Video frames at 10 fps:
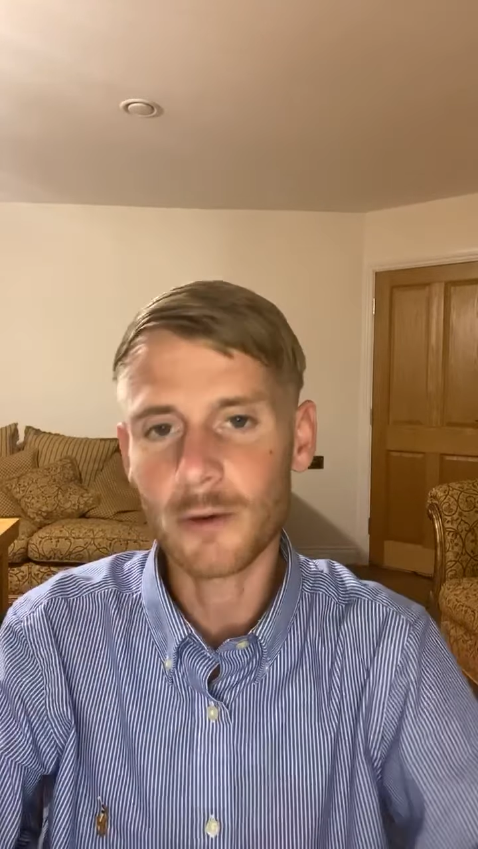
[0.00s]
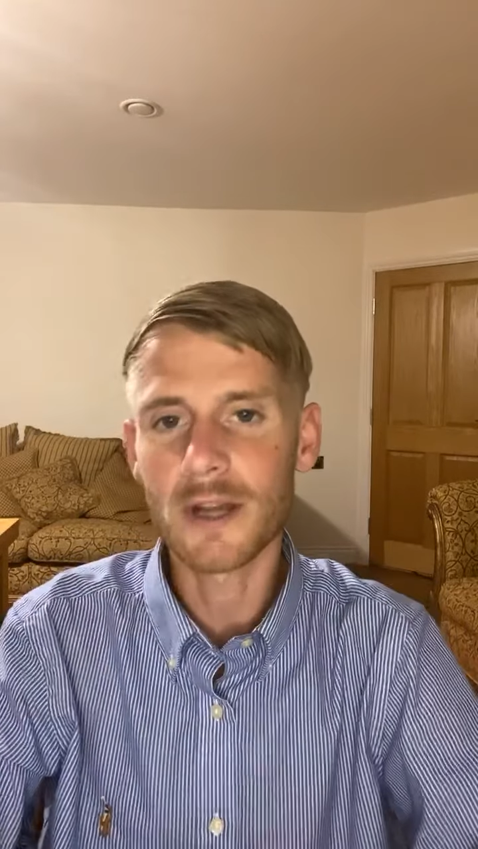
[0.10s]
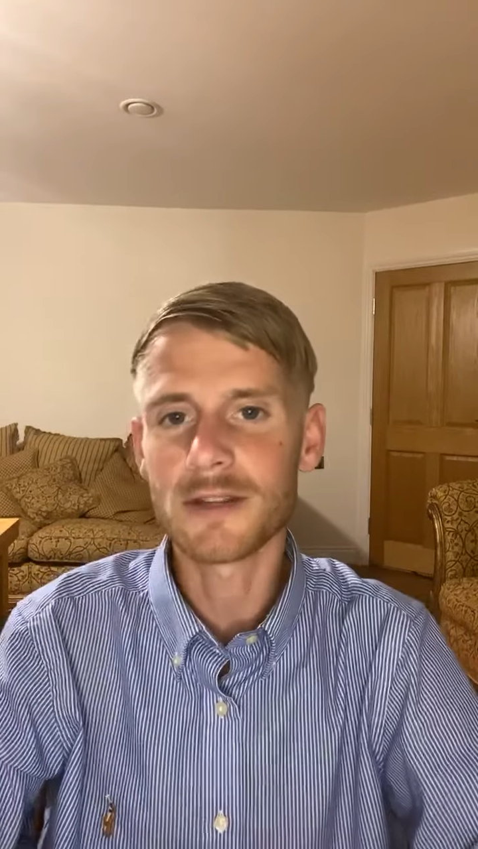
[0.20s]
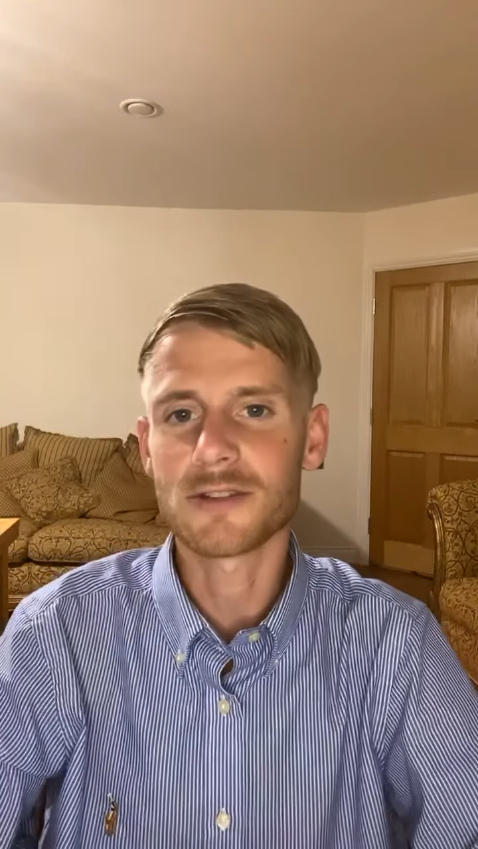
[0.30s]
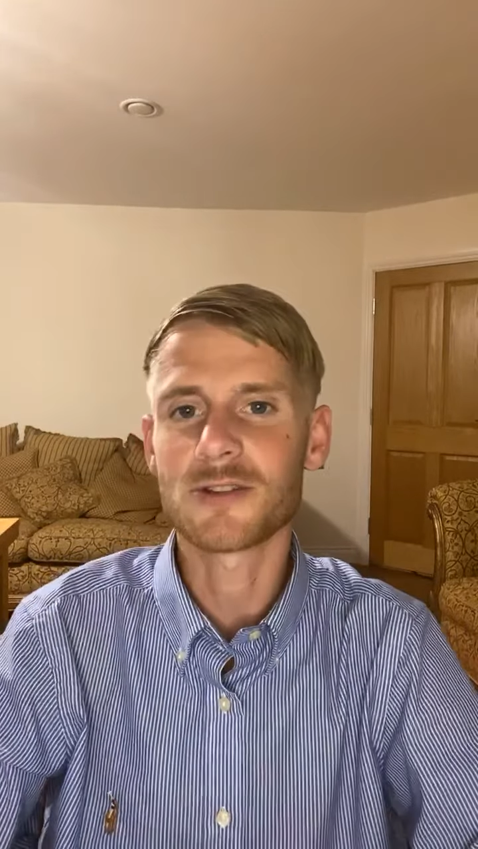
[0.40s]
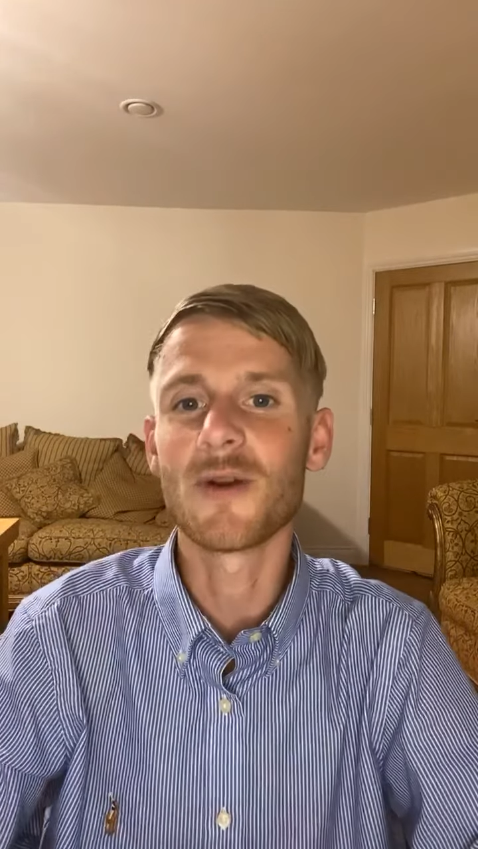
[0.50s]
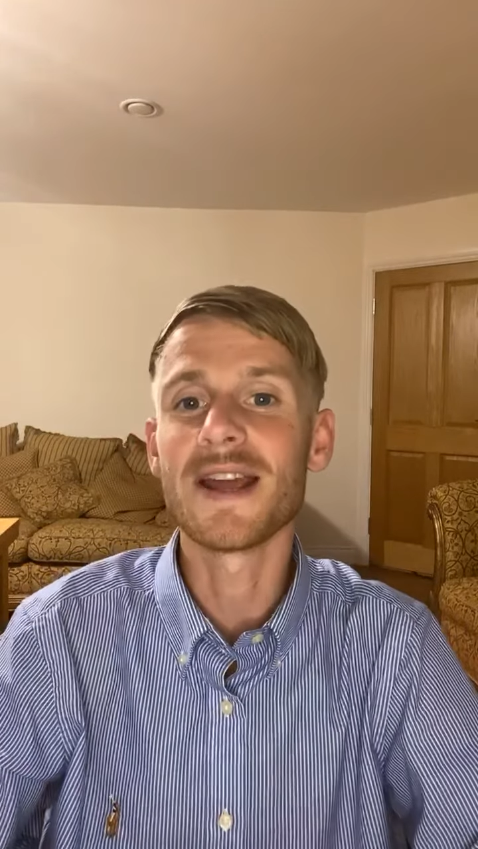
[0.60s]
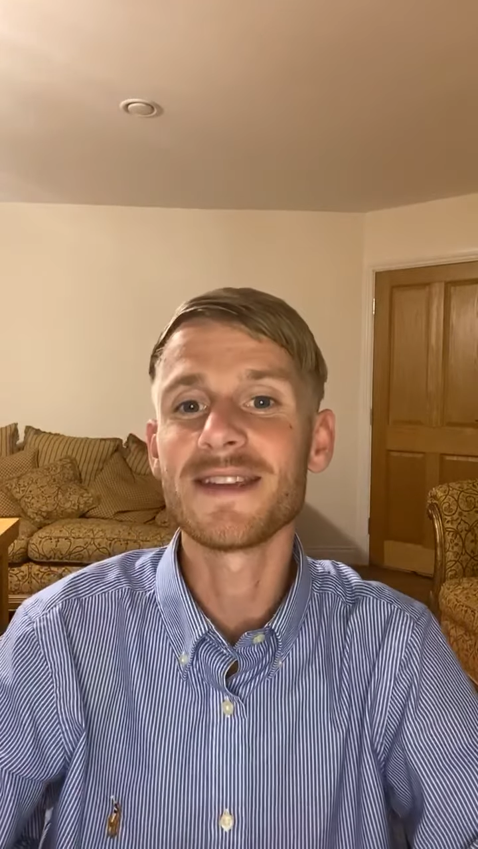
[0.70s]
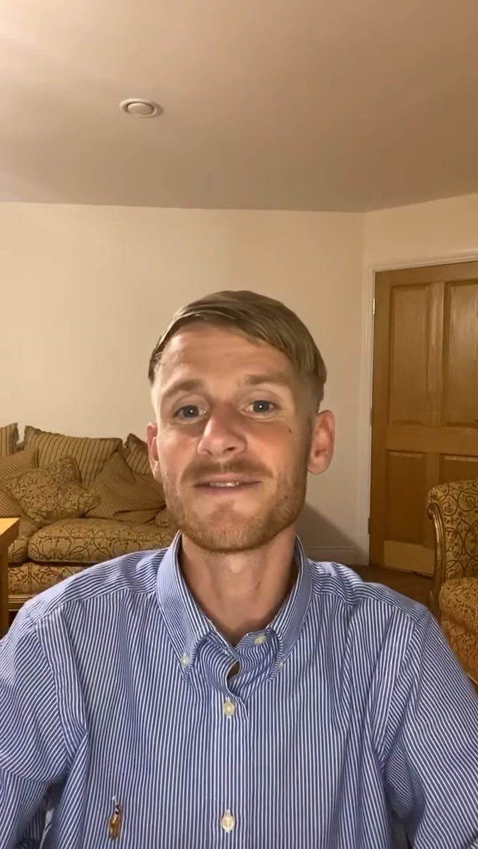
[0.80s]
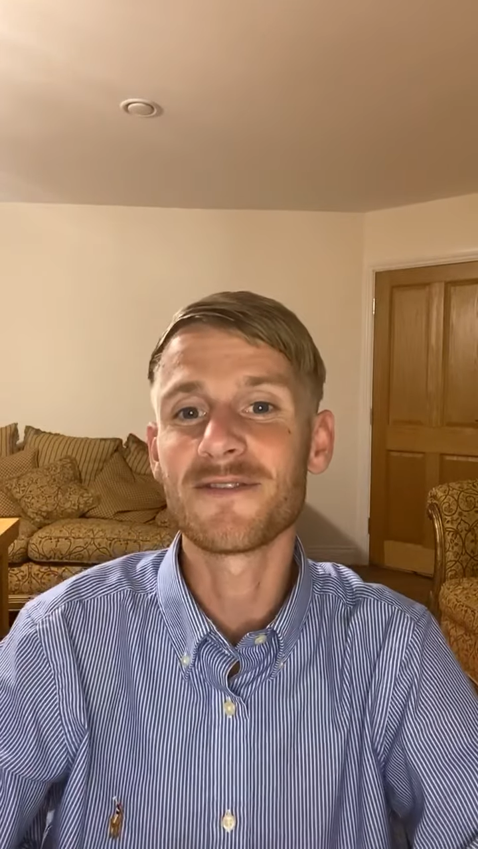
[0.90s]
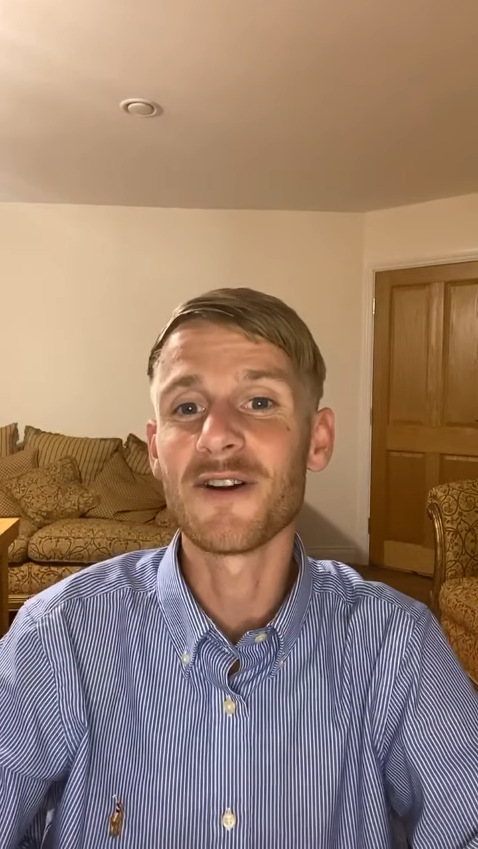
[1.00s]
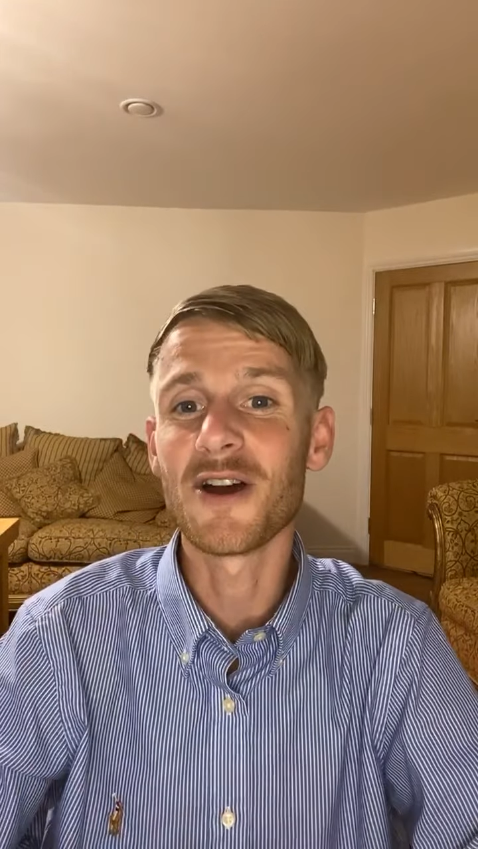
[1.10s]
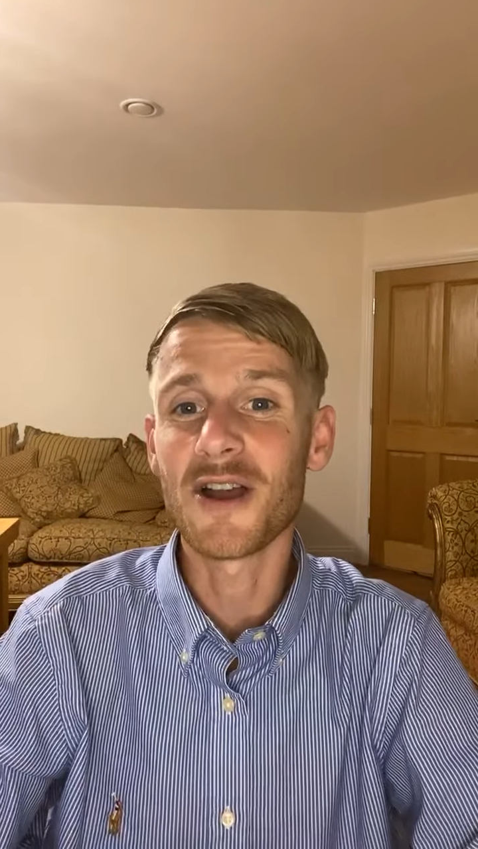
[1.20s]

Aquender's great for